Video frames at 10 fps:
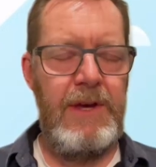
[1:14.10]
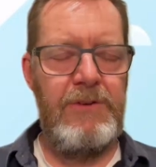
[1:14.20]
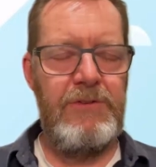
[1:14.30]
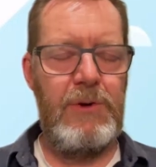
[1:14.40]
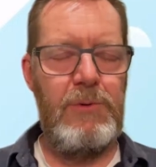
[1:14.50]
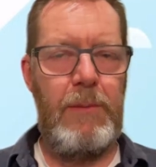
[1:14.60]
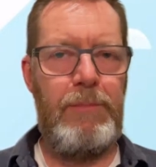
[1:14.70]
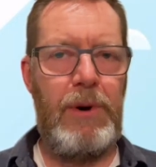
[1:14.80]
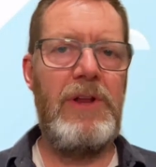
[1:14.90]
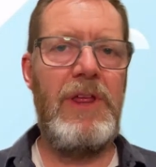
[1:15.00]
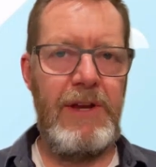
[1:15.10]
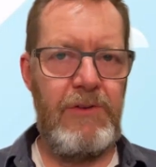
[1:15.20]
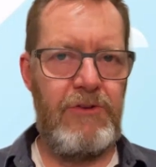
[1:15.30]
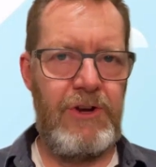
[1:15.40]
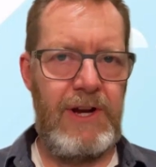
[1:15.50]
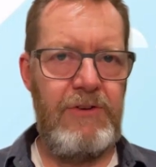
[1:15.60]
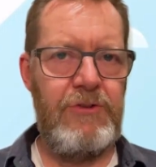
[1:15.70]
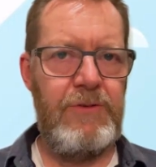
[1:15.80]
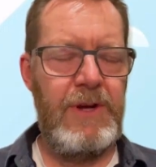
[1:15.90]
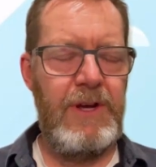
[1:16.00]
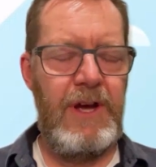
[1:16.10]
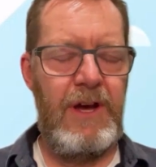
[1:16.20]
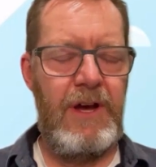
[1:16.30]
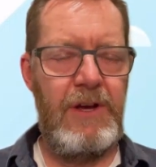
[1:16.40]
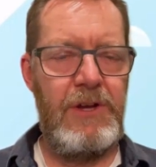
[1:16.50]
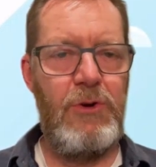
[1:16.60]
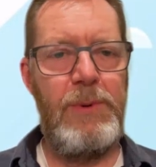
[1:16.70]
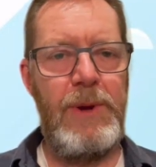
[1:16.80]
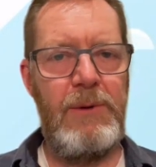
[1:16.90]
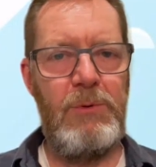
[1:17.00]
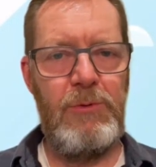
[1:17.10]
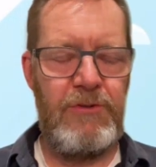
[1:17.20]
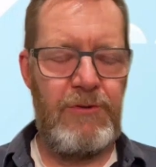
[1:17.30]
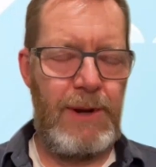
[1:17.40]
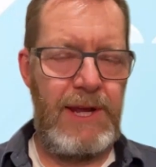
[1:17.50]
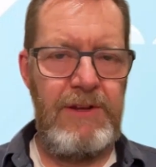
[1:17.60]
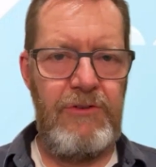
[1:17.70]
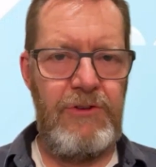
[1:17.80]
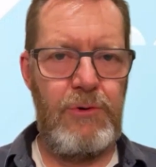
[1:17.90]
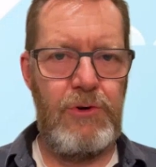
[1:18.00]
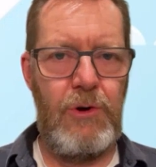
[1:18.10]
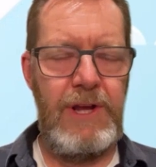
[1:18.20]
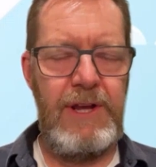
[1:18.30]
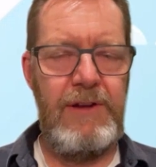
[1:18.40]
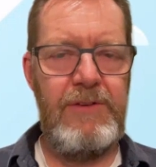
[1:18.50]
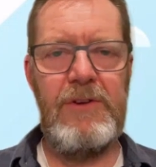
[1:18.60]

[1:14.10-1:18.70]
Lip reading: So by the end of the challenge, you'll be able to explain to your colleagues